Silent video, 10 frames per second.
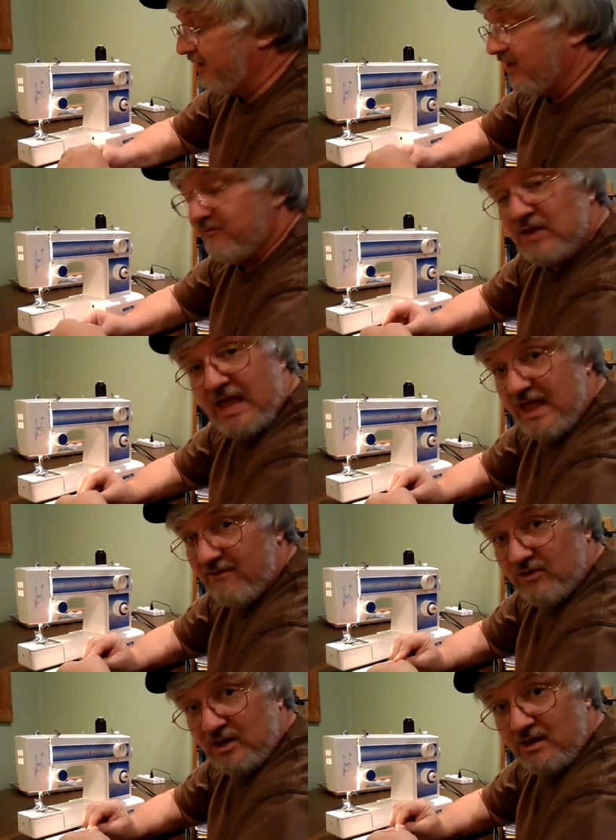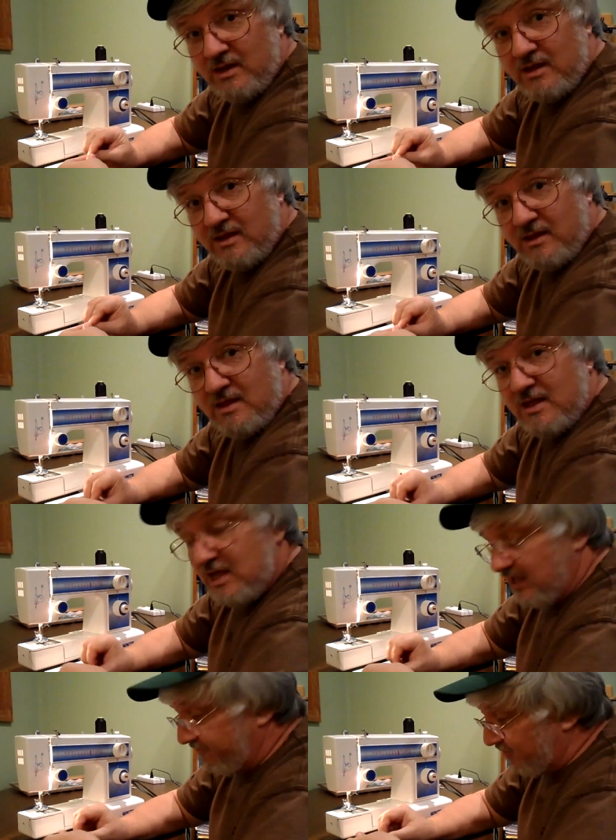love to have it.
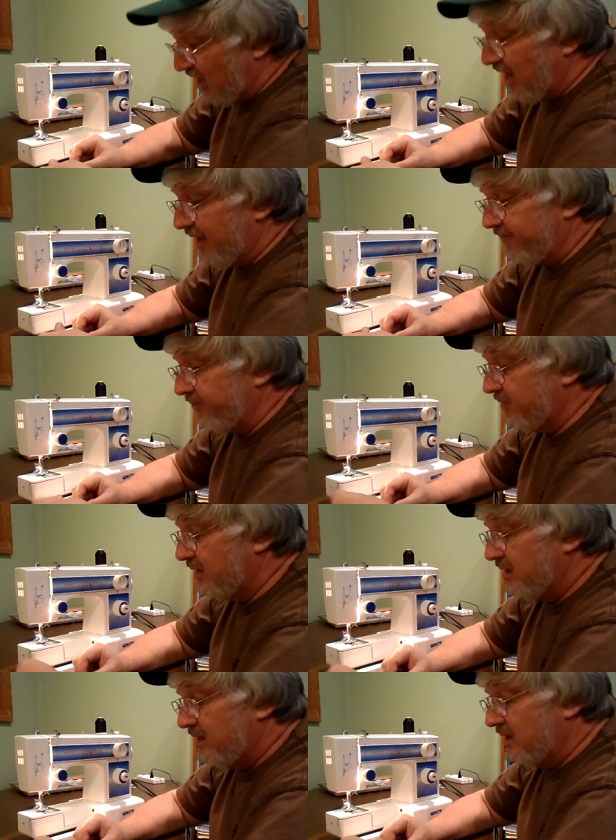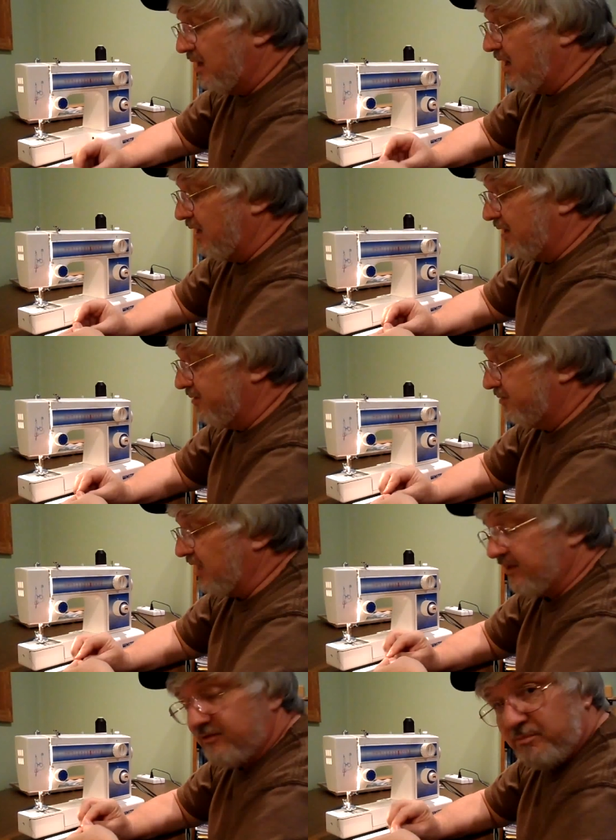If not, uh,
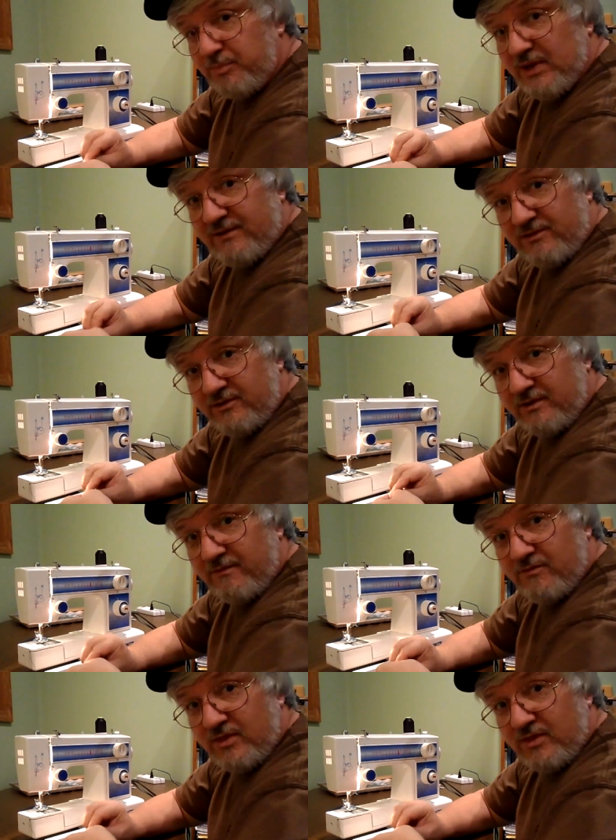take some pictures of